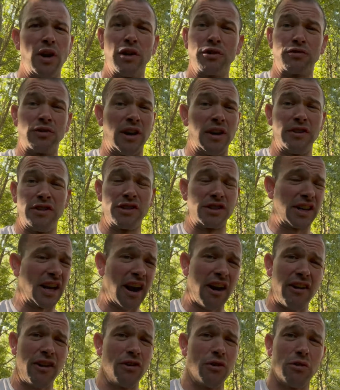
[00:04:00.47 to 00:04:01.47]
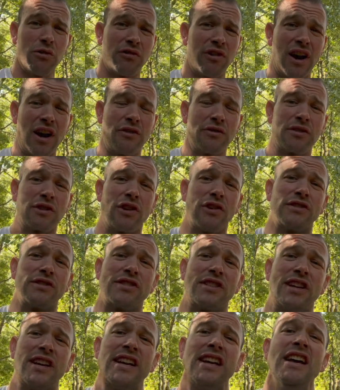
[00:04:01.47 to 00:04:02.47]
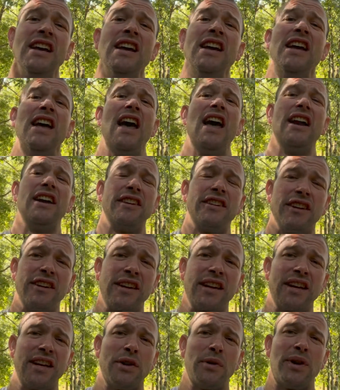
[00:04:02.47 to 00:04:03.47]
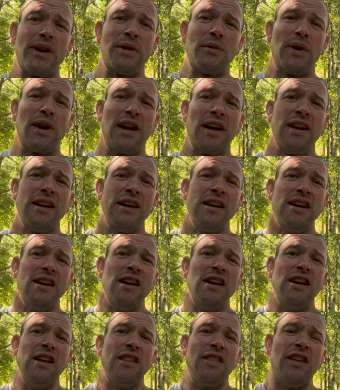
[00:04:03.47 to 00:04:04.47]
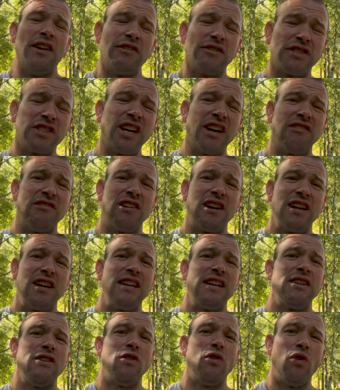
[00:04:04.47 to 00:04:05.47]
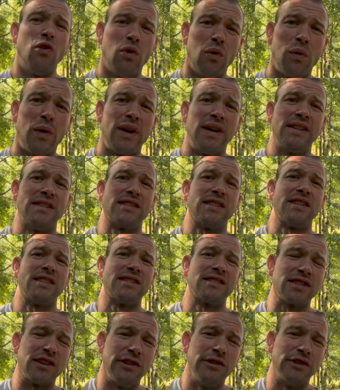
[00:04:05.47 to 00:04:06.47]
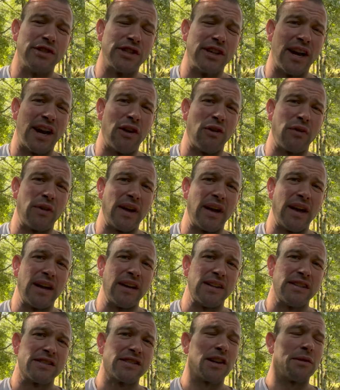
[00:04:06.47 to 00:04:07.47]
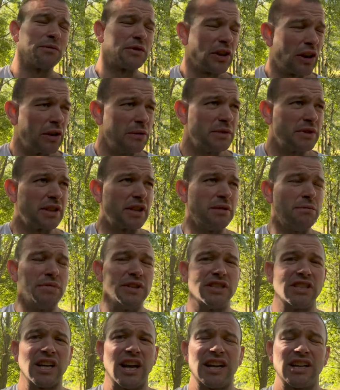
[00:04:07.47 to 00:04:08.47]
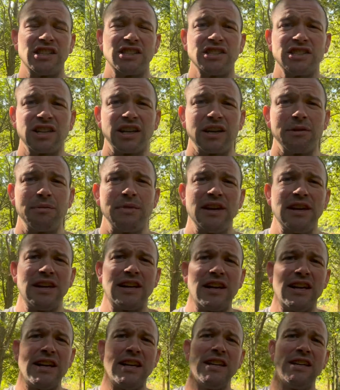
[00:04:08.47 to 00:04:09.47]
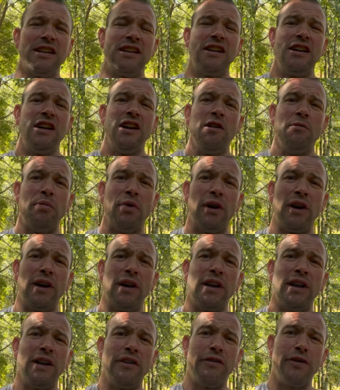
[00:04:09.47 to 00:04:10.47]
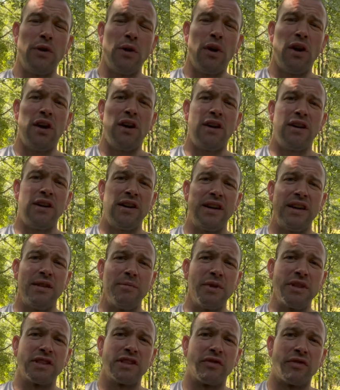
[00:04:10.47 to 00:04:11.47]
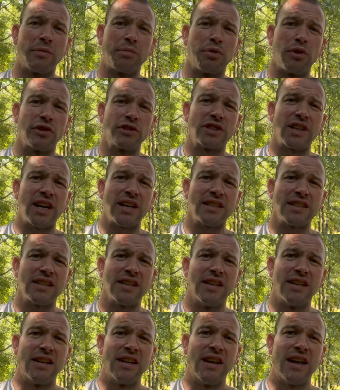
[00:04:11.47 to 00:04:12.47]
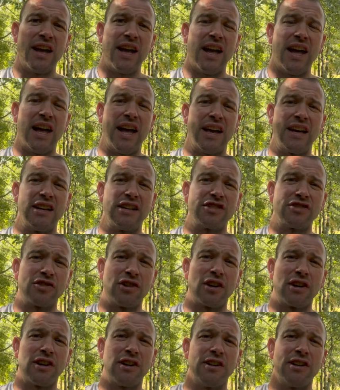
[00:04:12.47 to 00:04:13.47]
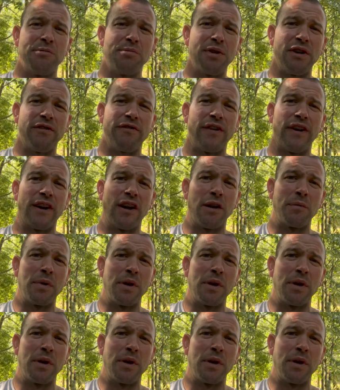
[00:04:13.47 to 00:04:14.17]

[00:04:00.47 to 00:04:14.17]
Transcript: around. You just carry it all around constantly and it don't get you anywhere. There is generally always a solution out there. Sometimes it can be challenging, admittedly, but if you are in the midst of a project and you're struggling, you're a bit fed up,